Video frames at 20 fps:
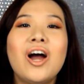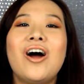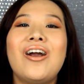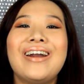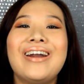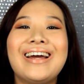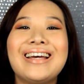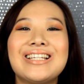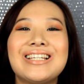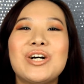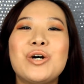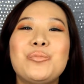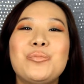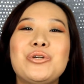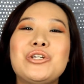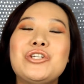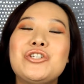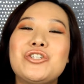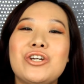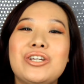Alright guys, I hope
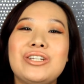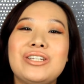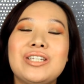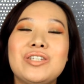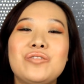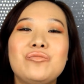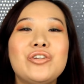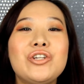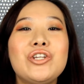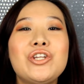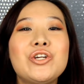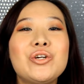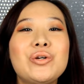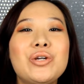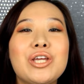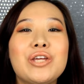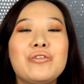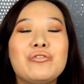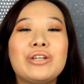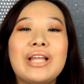you enjoyed this video.
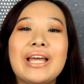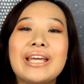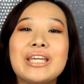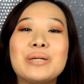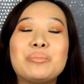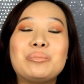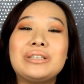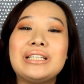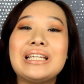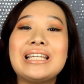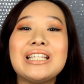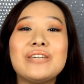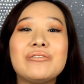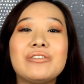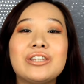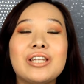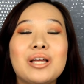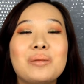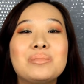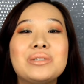If you like it, please leave
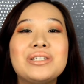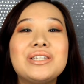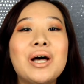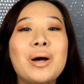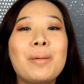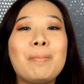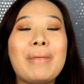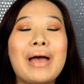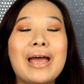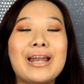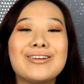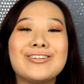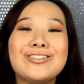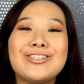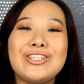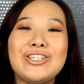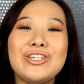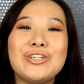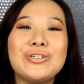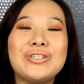a thumbs up, and I'll
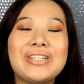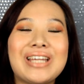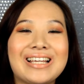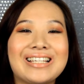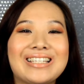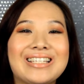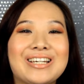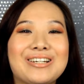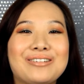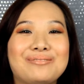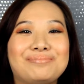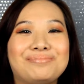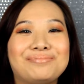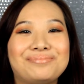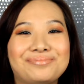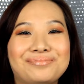see you next time.